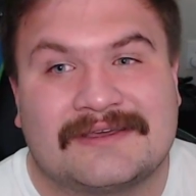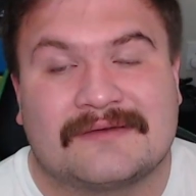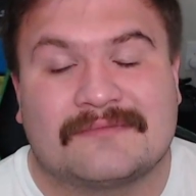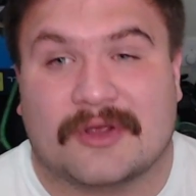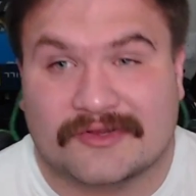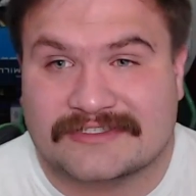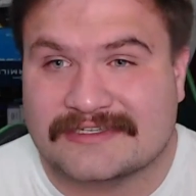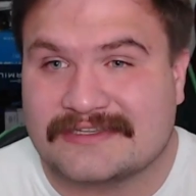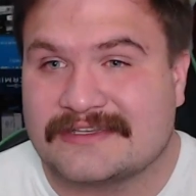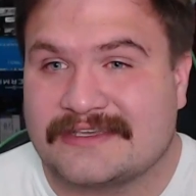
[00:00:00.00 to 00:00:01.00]

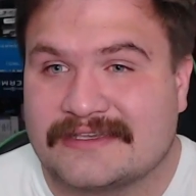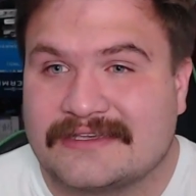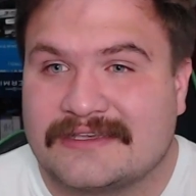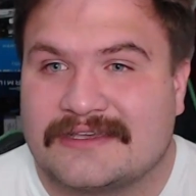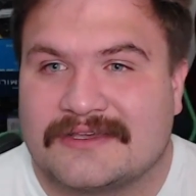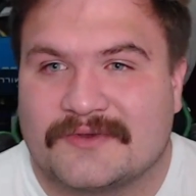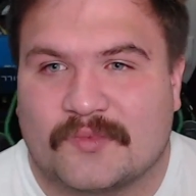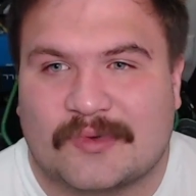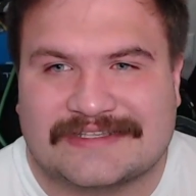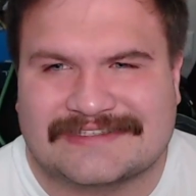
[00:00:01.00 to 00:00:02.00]
personally
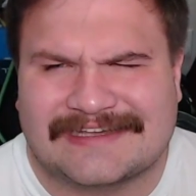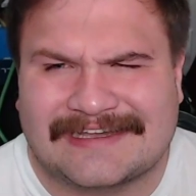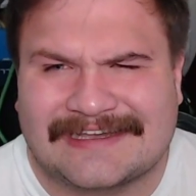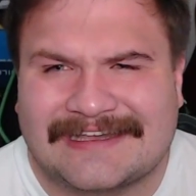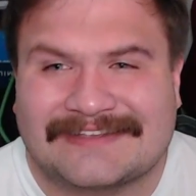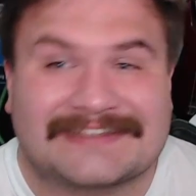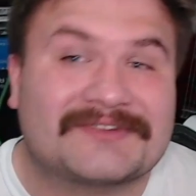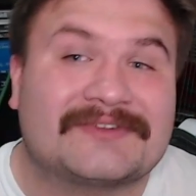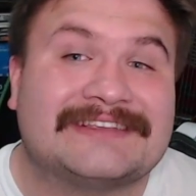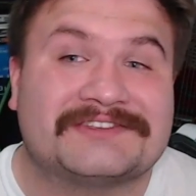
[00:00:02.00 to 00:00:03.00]
was is a
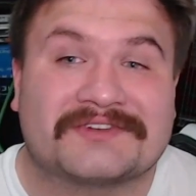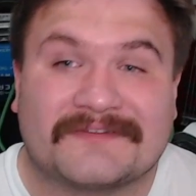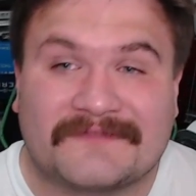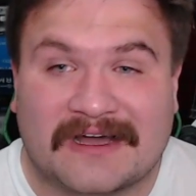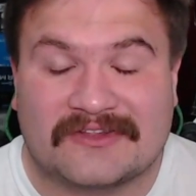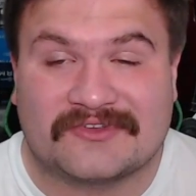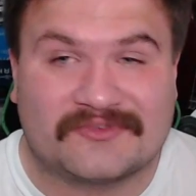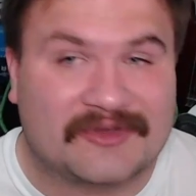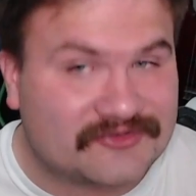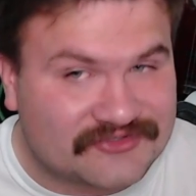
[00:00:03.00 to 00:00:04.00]
little easier to follow.
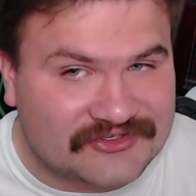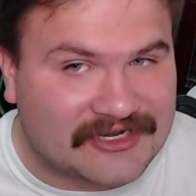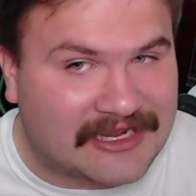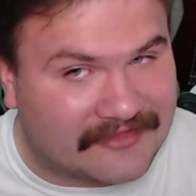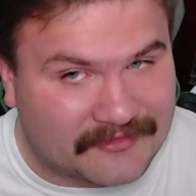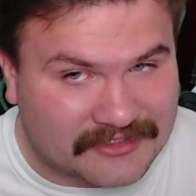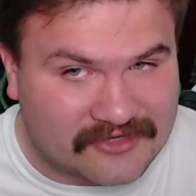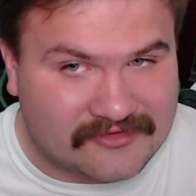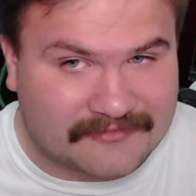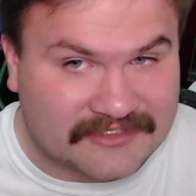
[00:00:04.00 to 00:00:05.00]
You understood how they were
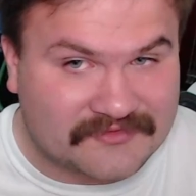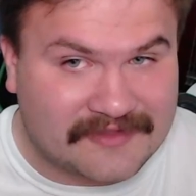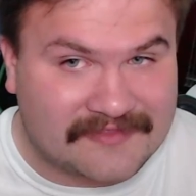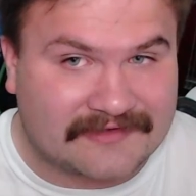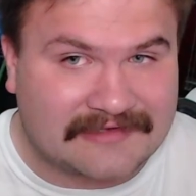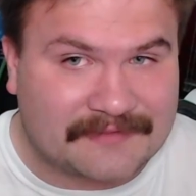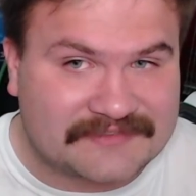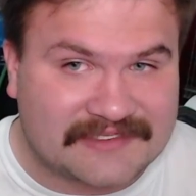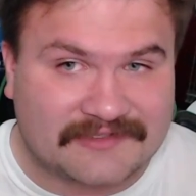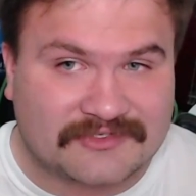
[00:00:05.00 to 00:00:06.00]
going between the
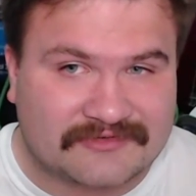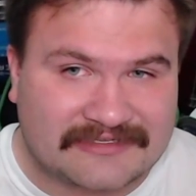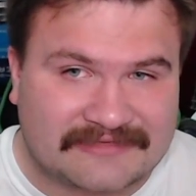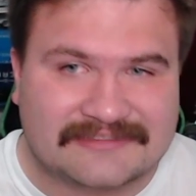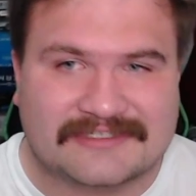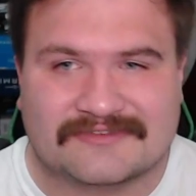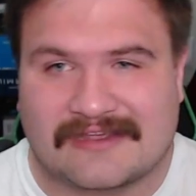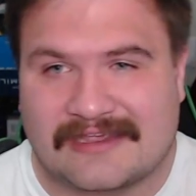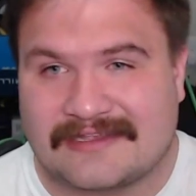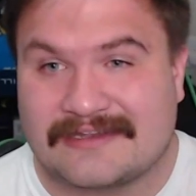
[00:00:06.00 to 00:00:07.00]
depths of the dreams to
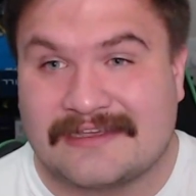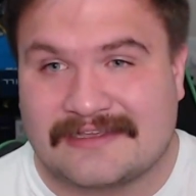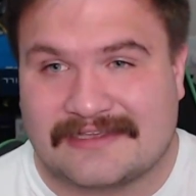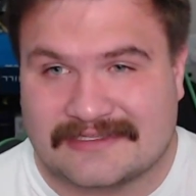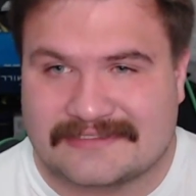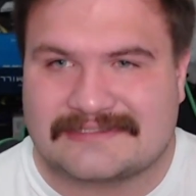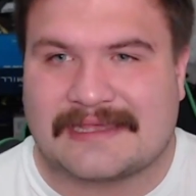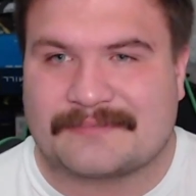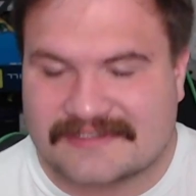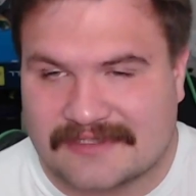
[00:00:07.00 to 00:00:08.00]
try and
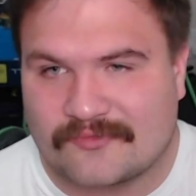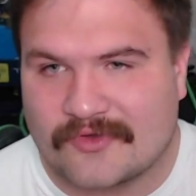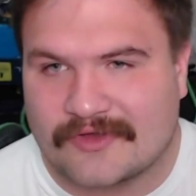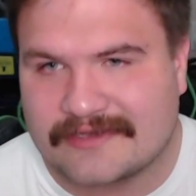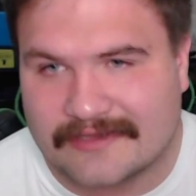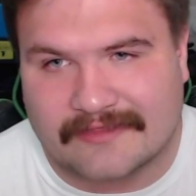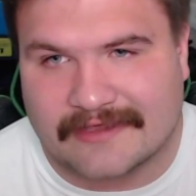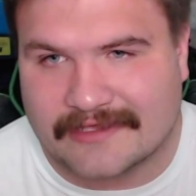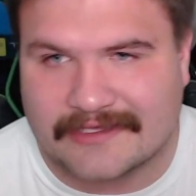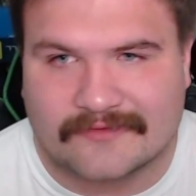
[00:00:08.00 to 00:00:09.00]
incept someone into
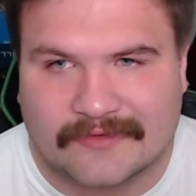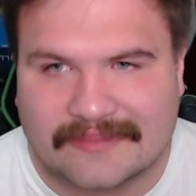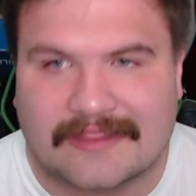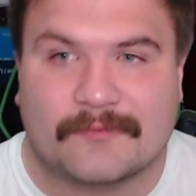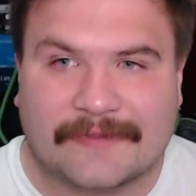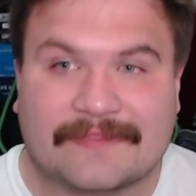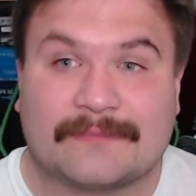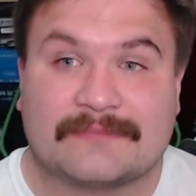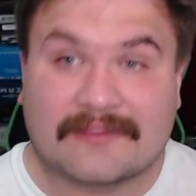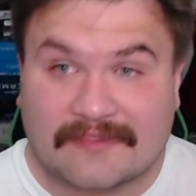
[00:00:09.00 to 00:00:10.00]
thinking what they want
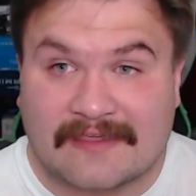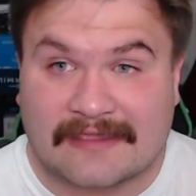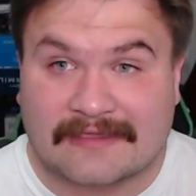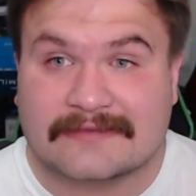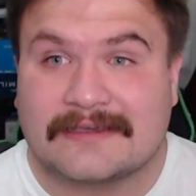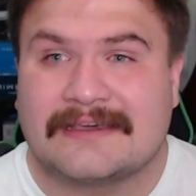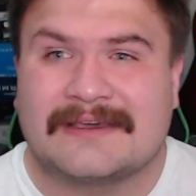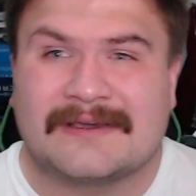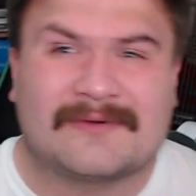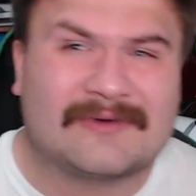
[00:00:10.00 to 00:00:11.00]
them to think.
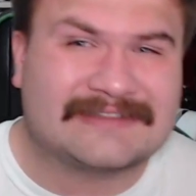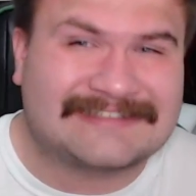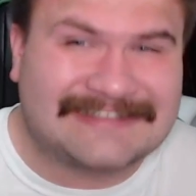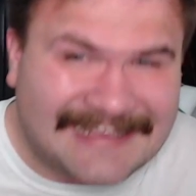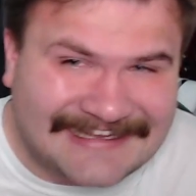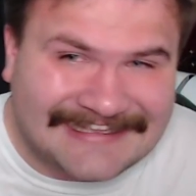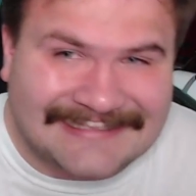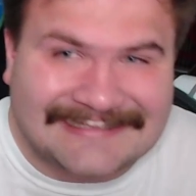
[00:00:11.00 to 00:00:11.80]
Well, Tenet,